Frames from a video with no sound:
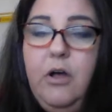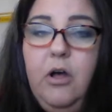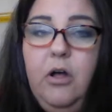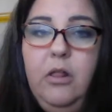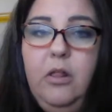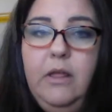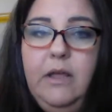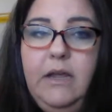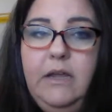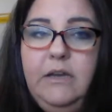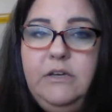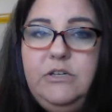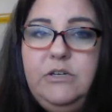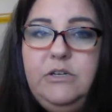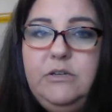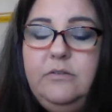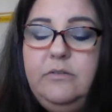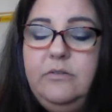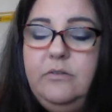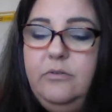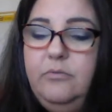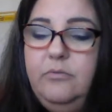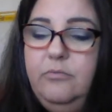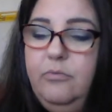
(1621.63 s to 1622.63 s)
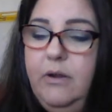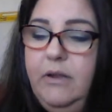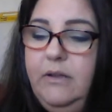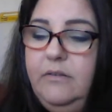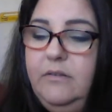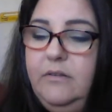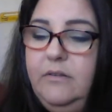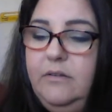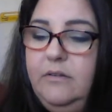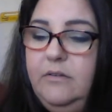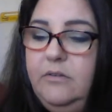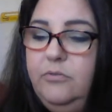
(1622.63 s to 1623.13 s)
of all ages,
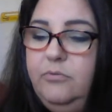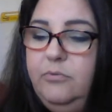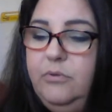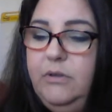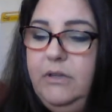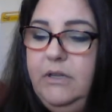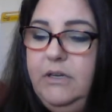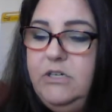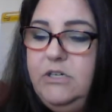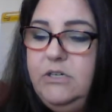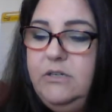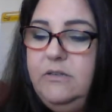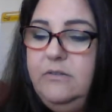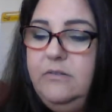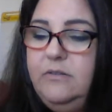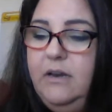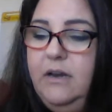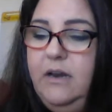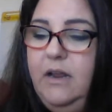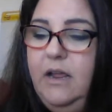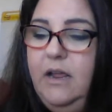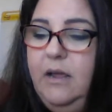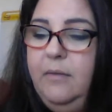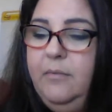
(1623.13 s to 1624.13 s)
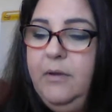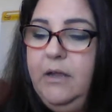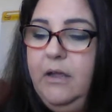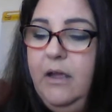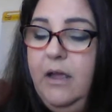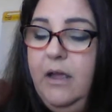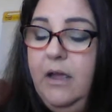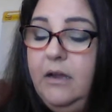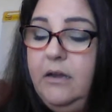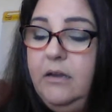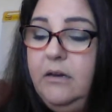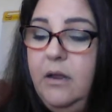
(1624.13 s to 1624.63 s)
races, religions, and
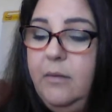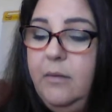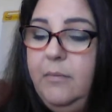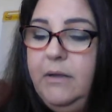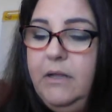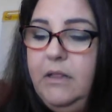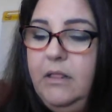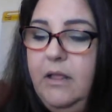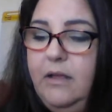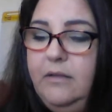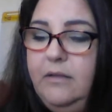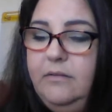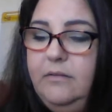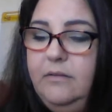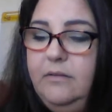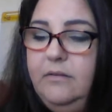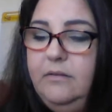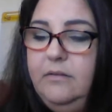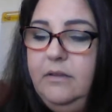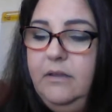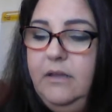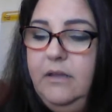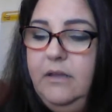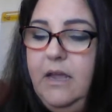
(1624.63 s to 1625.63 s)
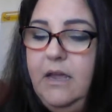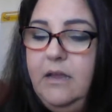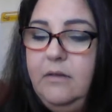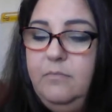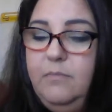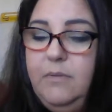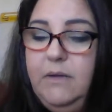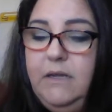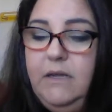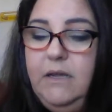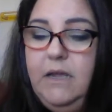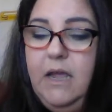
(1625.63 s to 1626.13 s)
economic classes
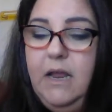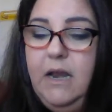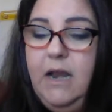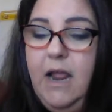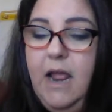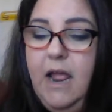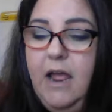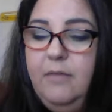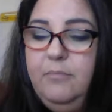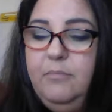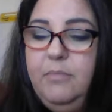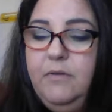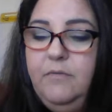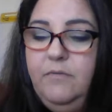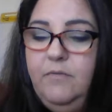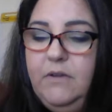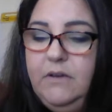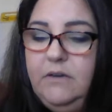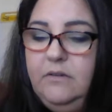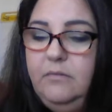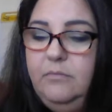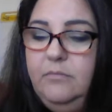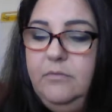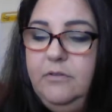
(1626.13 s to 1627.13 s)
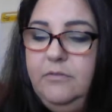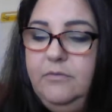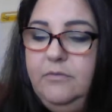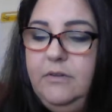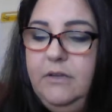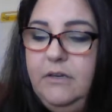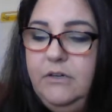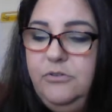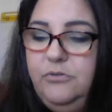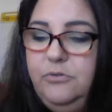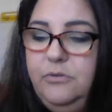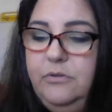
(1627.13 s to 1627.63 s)
can be and have been victims of
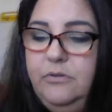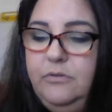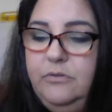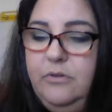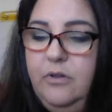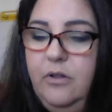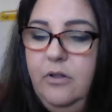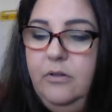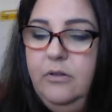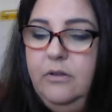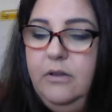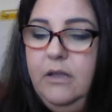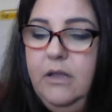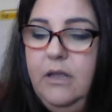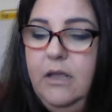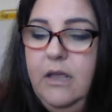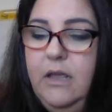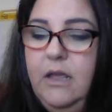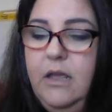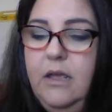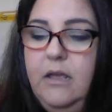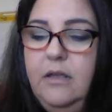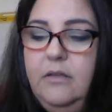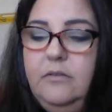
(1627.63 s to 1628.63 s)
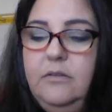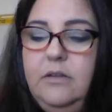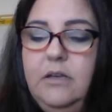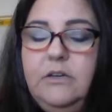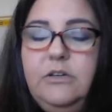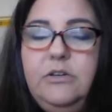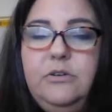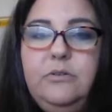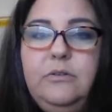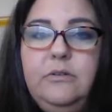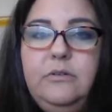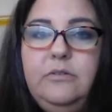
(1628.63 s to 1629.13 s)
sexual assault.
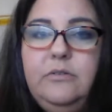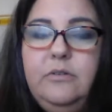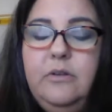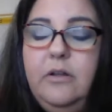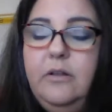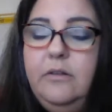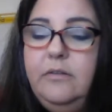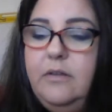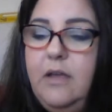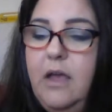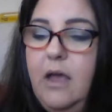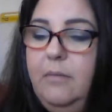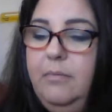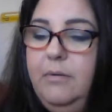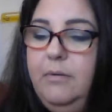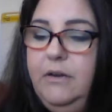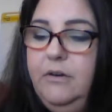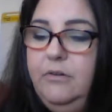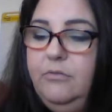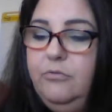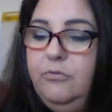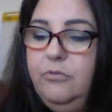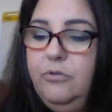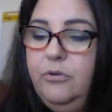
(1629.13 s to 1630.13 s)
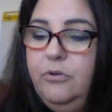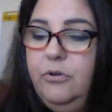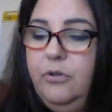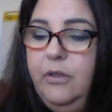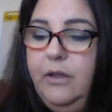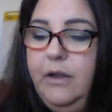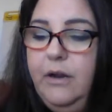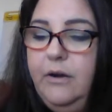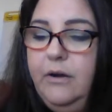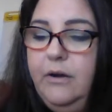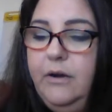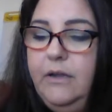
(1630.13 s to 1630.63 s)
Sexual assaults happen in
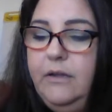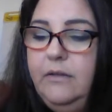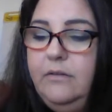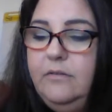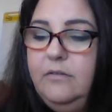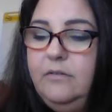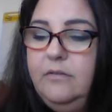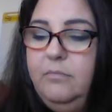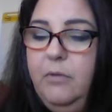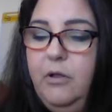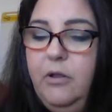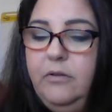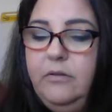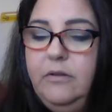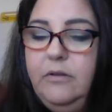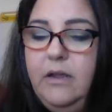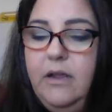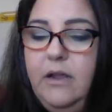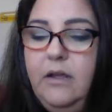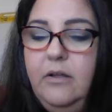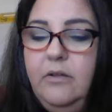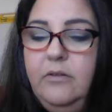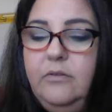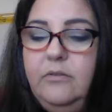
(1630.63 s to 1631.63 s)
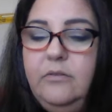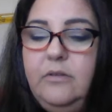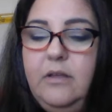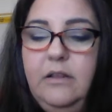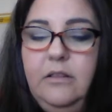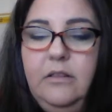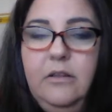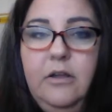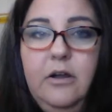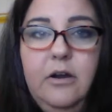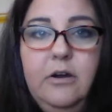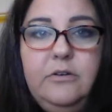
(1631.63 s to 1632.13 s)
rural areas, small towns,
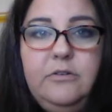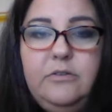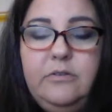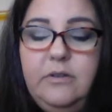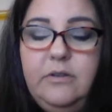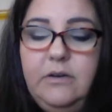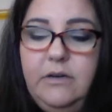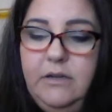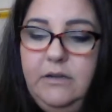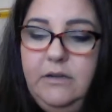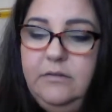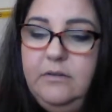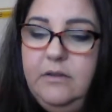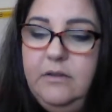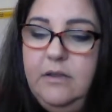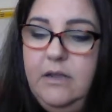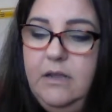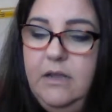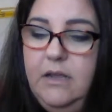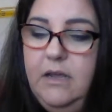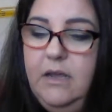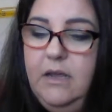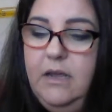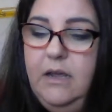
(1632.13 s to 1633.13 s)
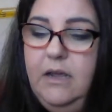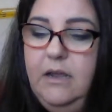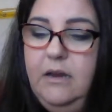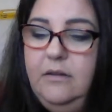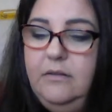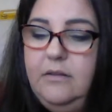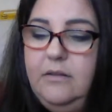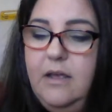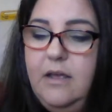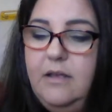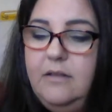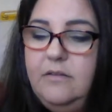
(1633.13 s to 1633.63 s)
and large cities. It
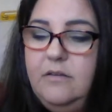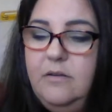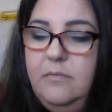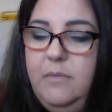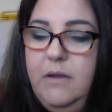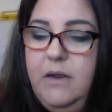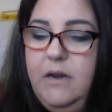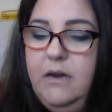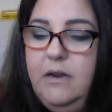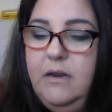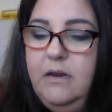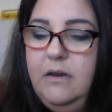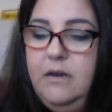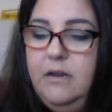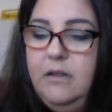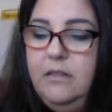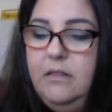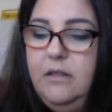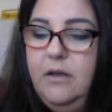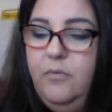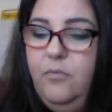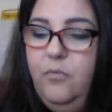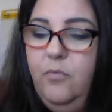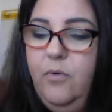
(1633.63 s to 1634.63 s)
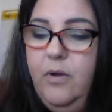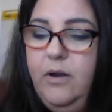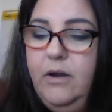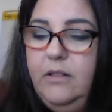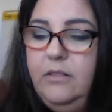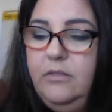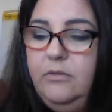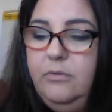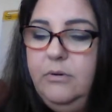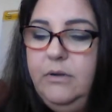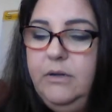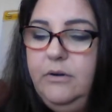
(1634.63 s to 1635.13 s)
is estimated that 1
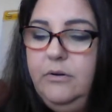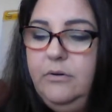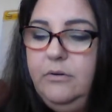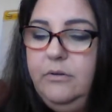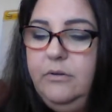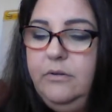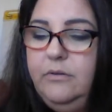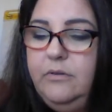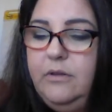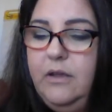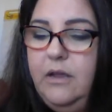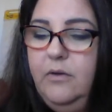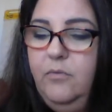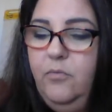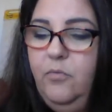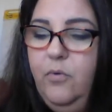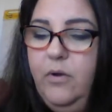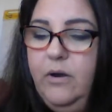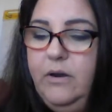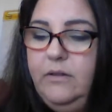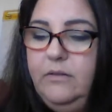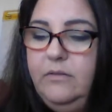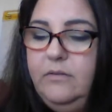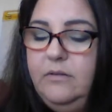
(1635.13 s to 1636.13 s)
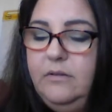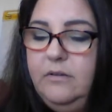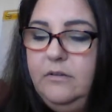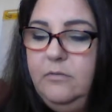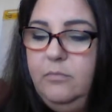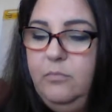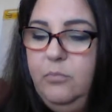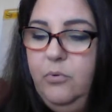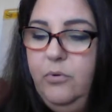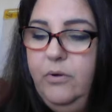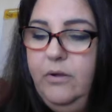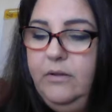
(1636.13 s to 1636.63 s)
in 3 girls and 1 in
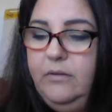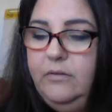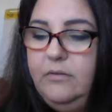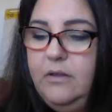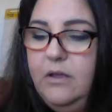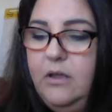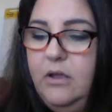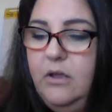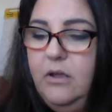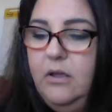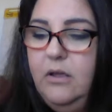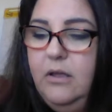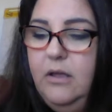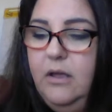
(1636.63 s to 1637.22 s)
6 boys